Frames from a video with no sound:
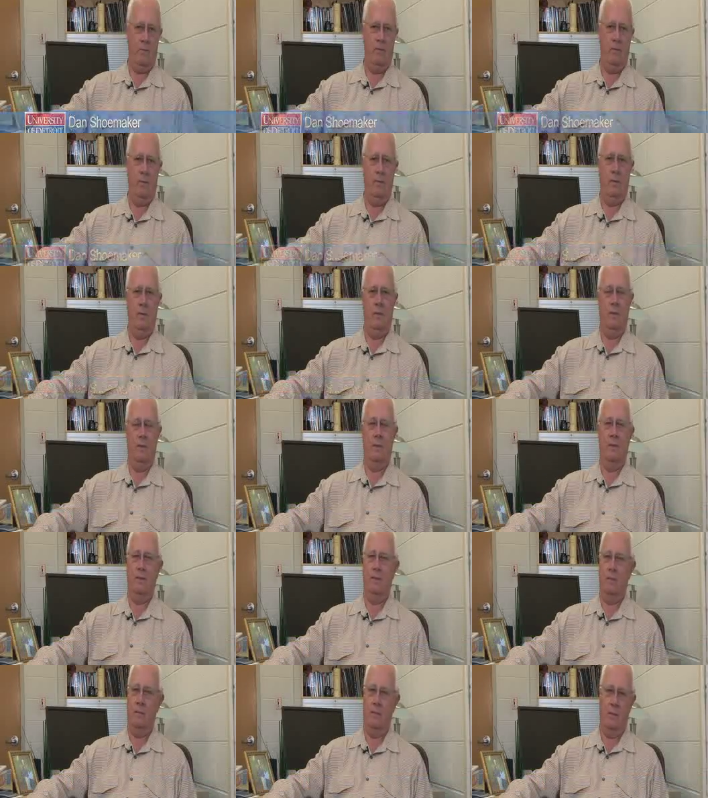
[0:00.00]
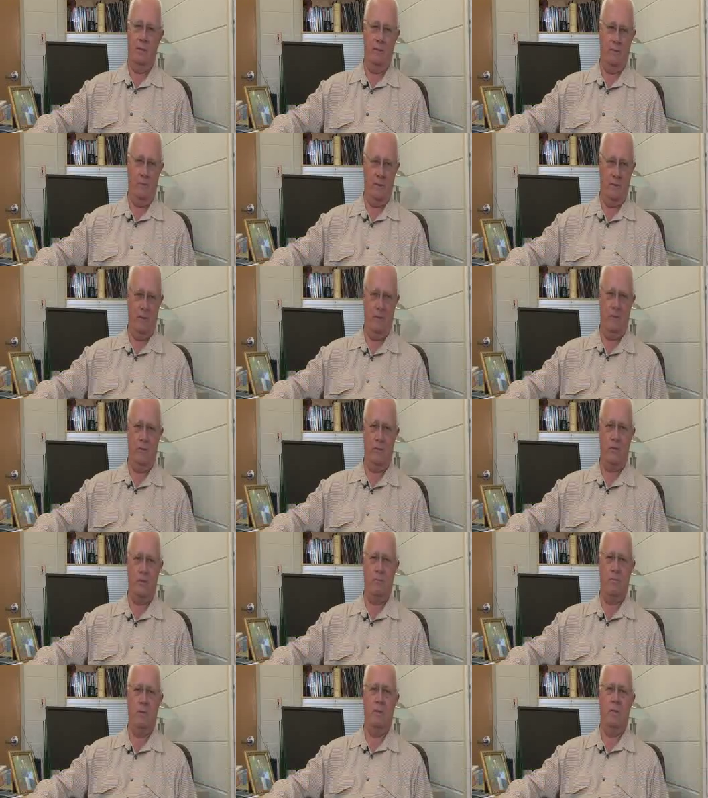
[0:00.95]
And, you know, you go to a
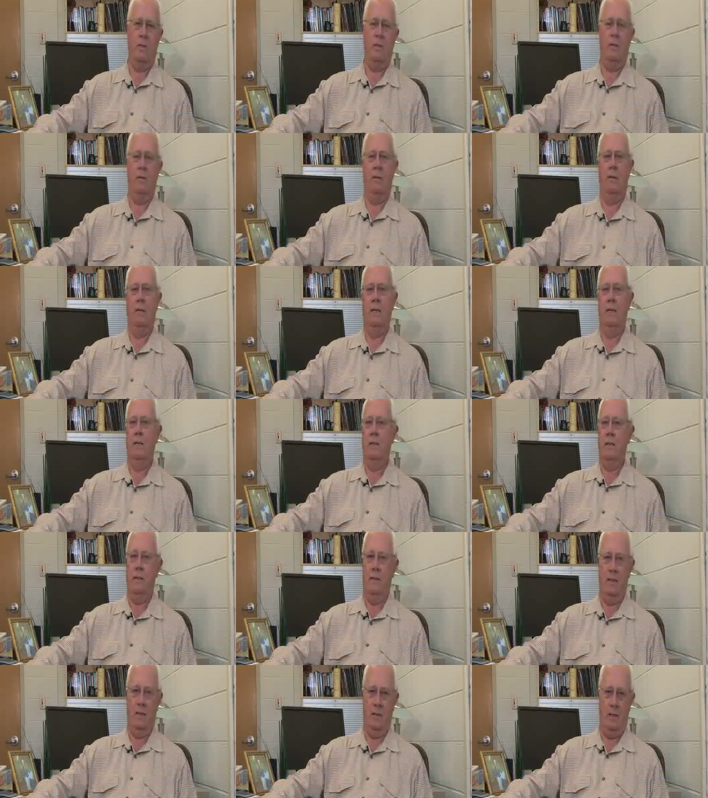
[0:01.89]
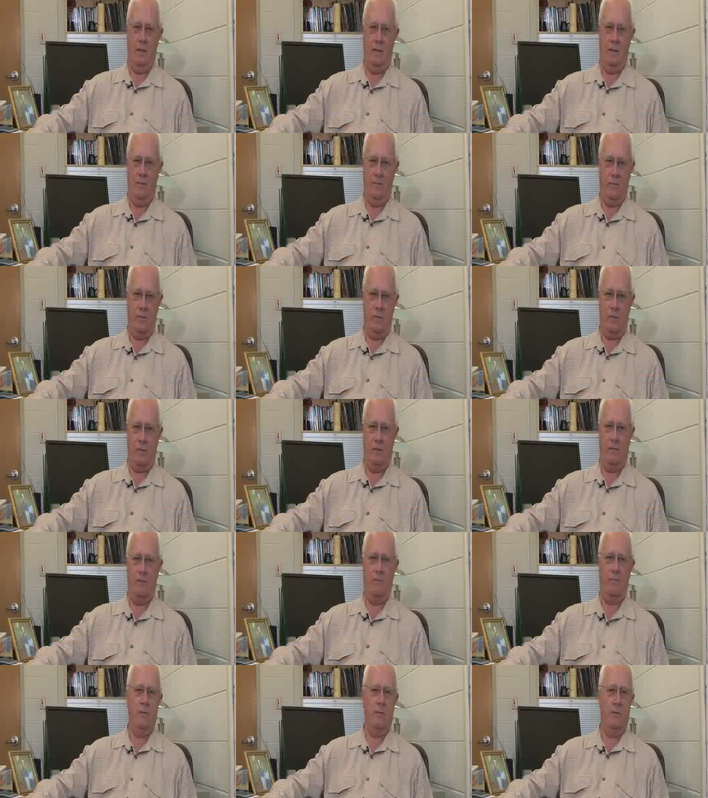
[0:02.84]
supplier, they have stuff,
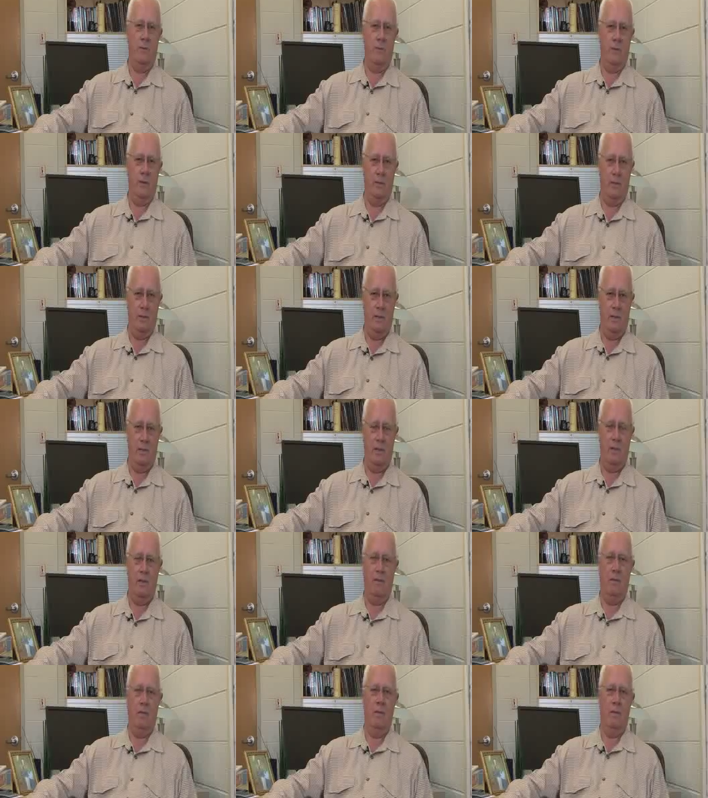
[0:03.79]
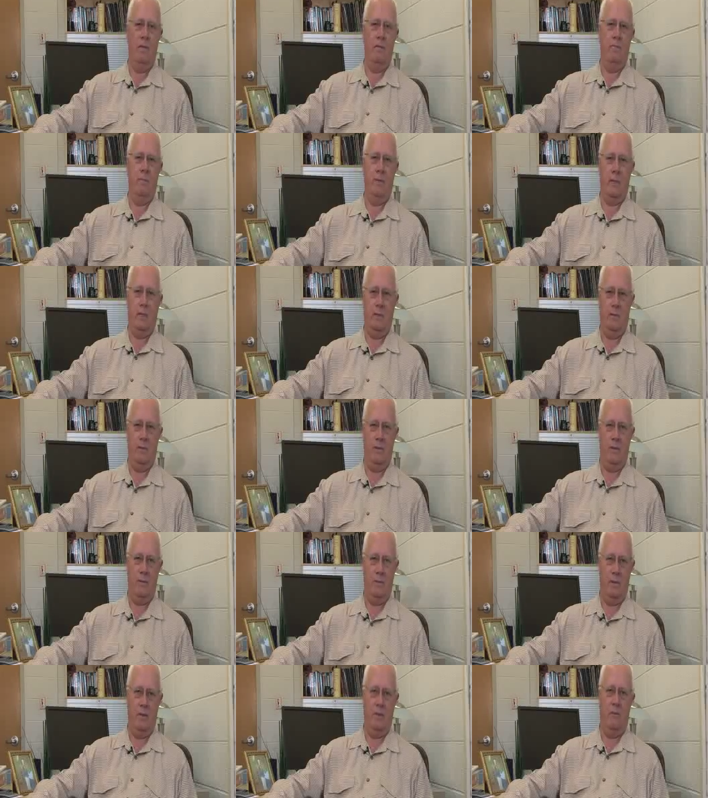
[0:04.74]
you look at that, and you pick out the
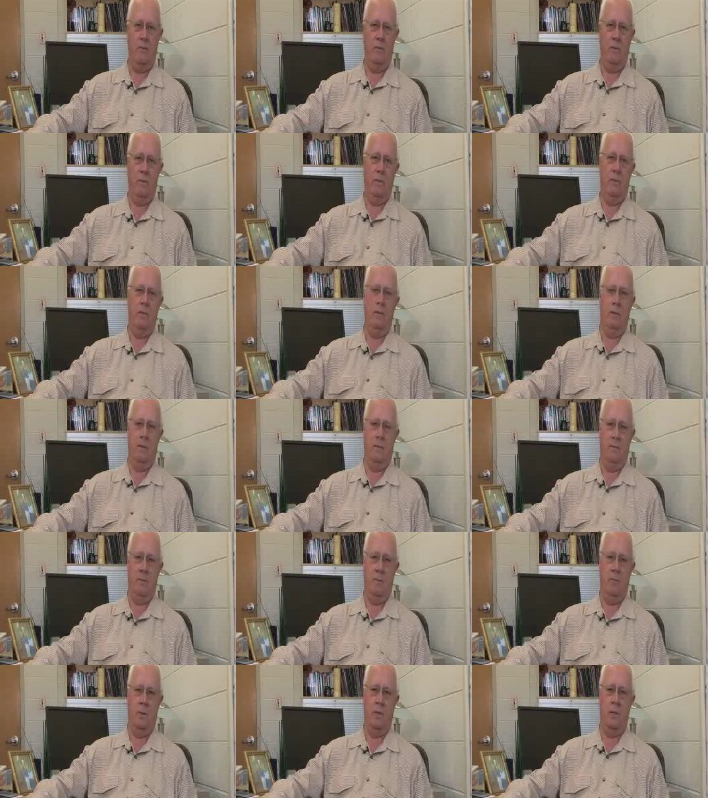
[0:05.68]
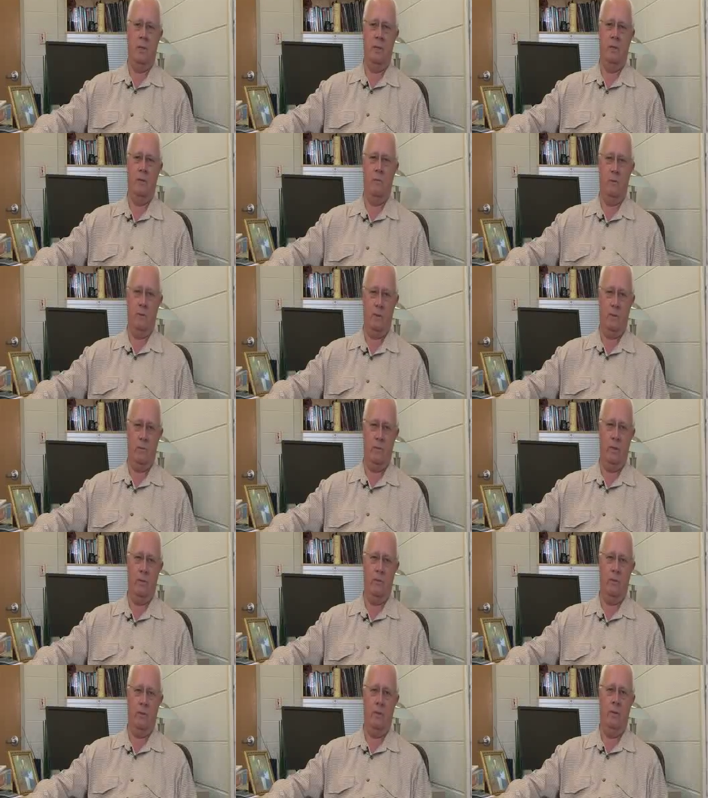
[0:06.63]
thing you want, and you give them the money, and you walk away
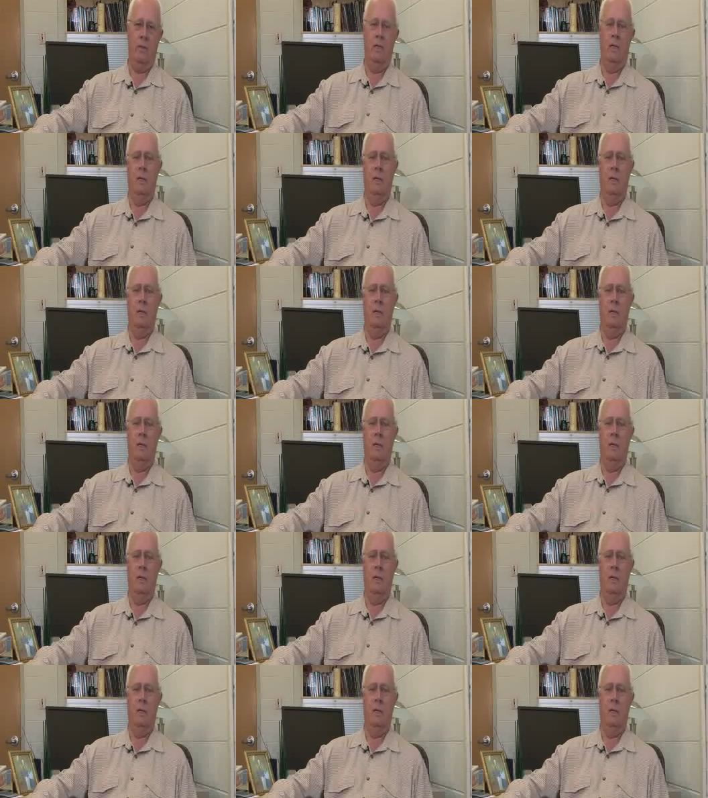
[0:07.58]
with it.